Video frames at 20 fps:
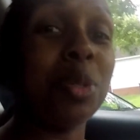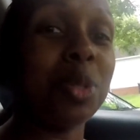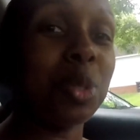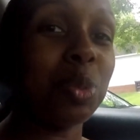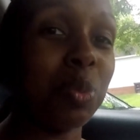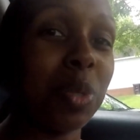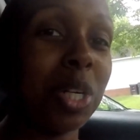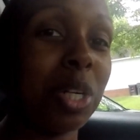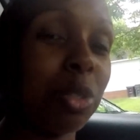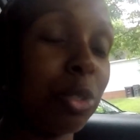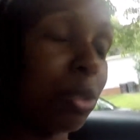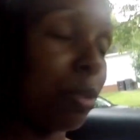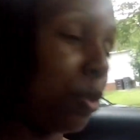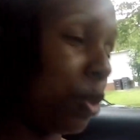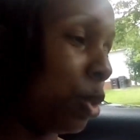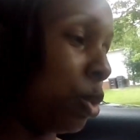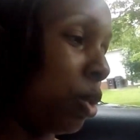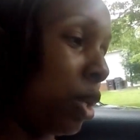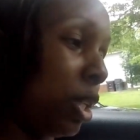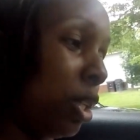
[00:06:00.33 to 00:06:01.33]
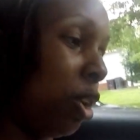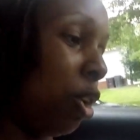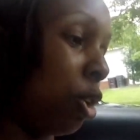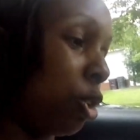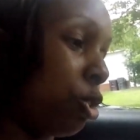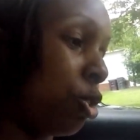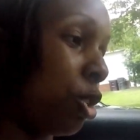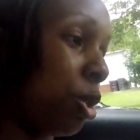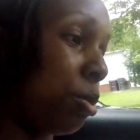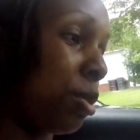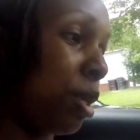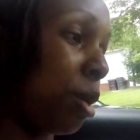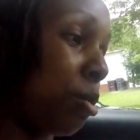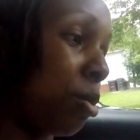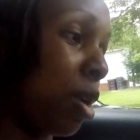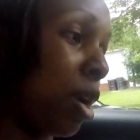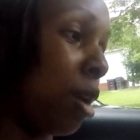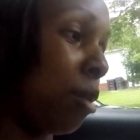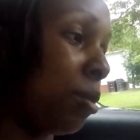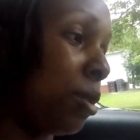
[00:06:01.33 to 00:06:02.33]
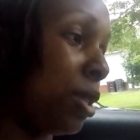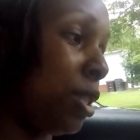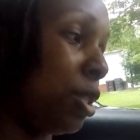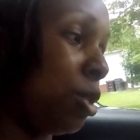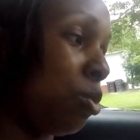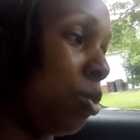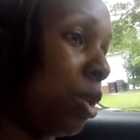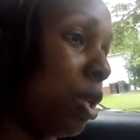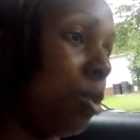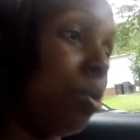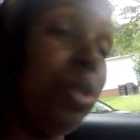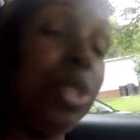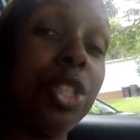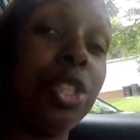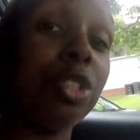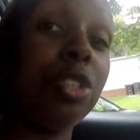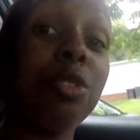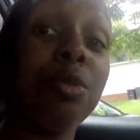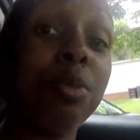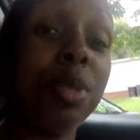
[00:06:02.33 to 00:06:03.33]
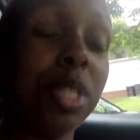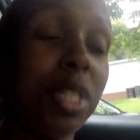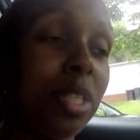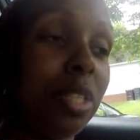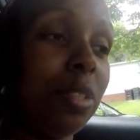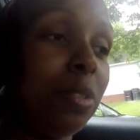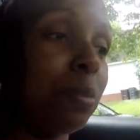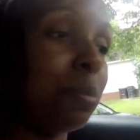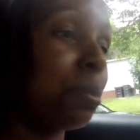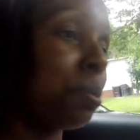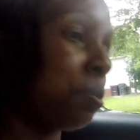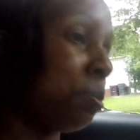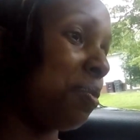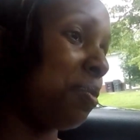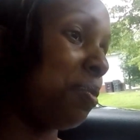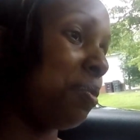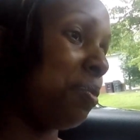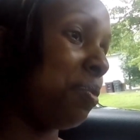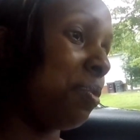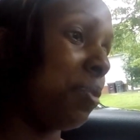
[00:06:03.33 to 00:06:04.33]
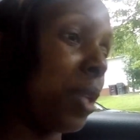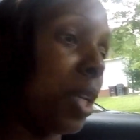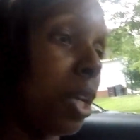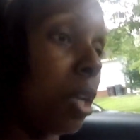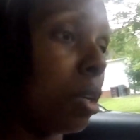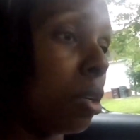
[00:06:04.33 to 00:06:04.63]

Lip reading: as well. So if you're doing long trips, that probably is what we should have been in. But